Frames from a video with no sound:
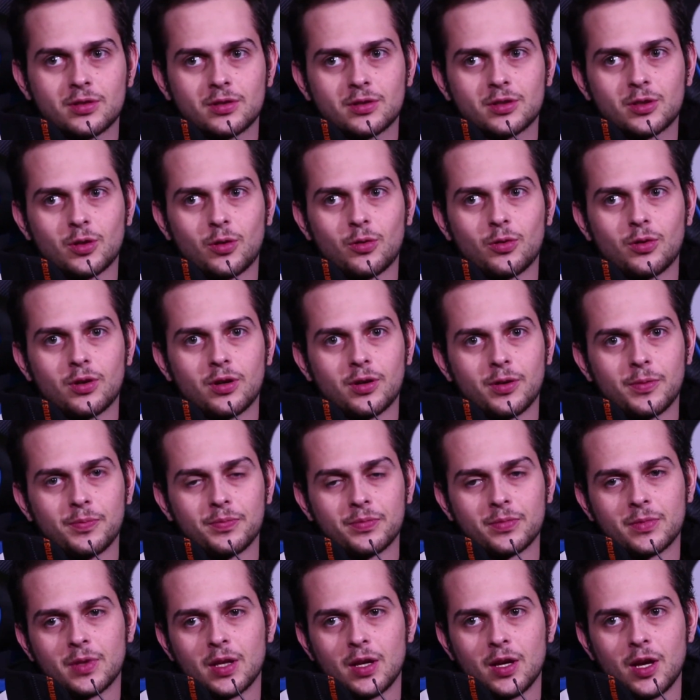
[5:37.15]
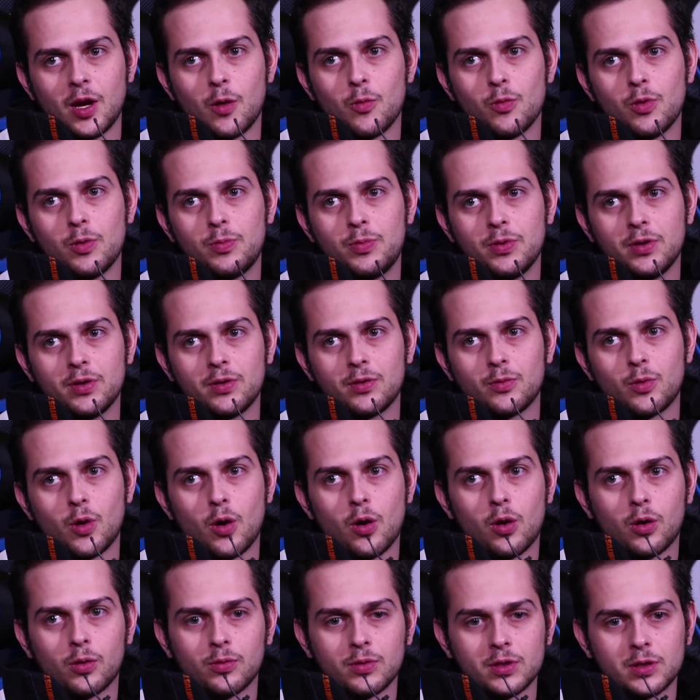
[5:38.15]
So MVP, we
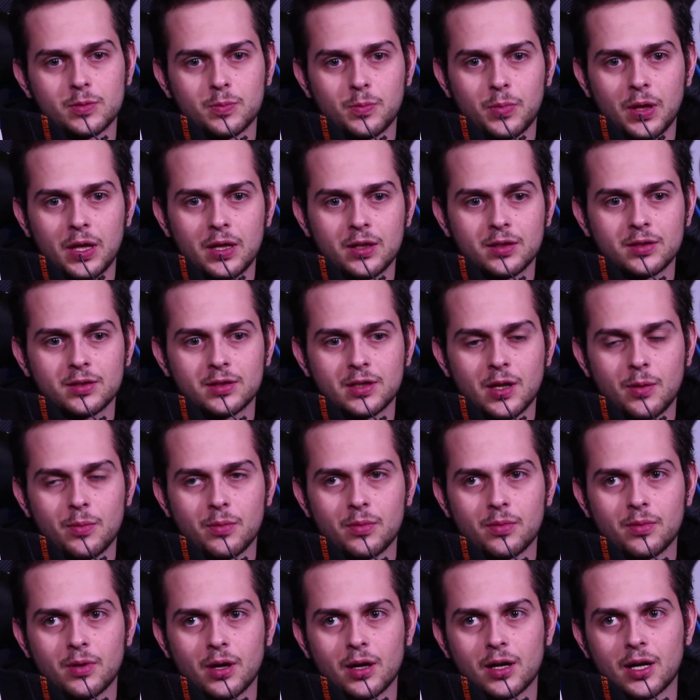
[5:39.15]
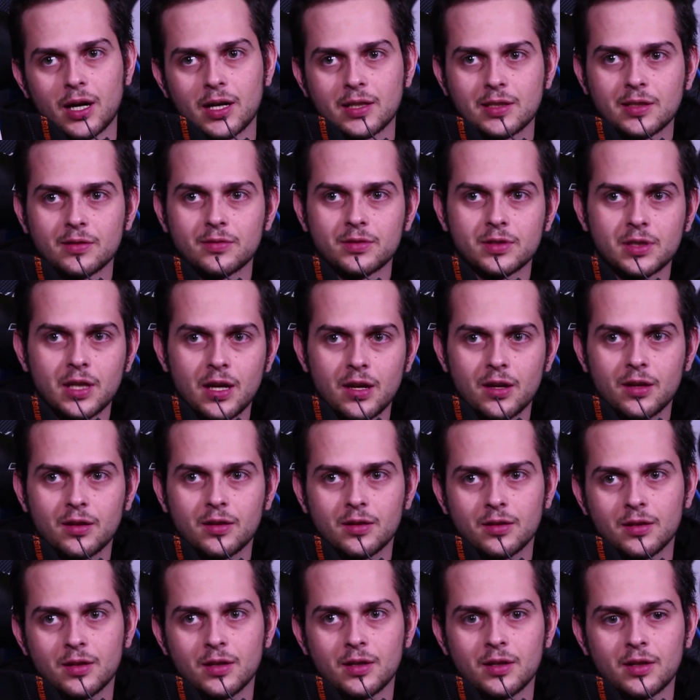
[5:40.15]
were always playing some aggressive
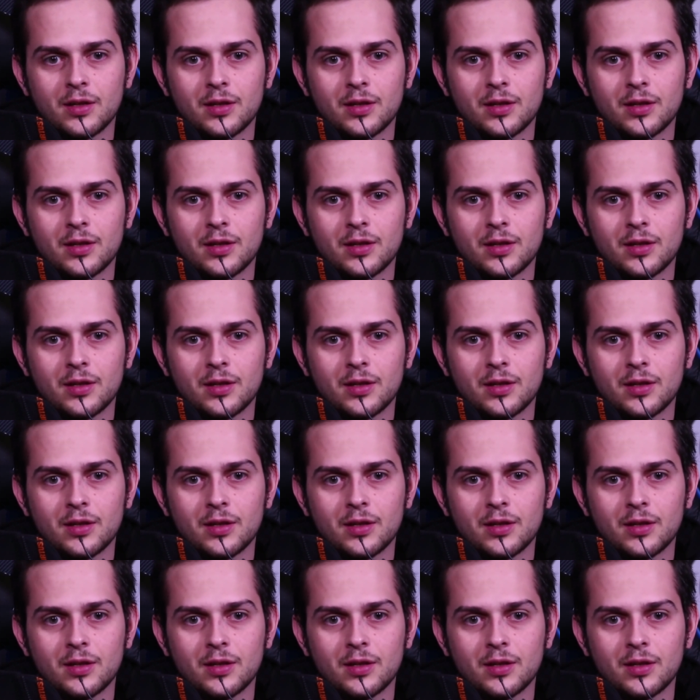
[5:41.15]
style,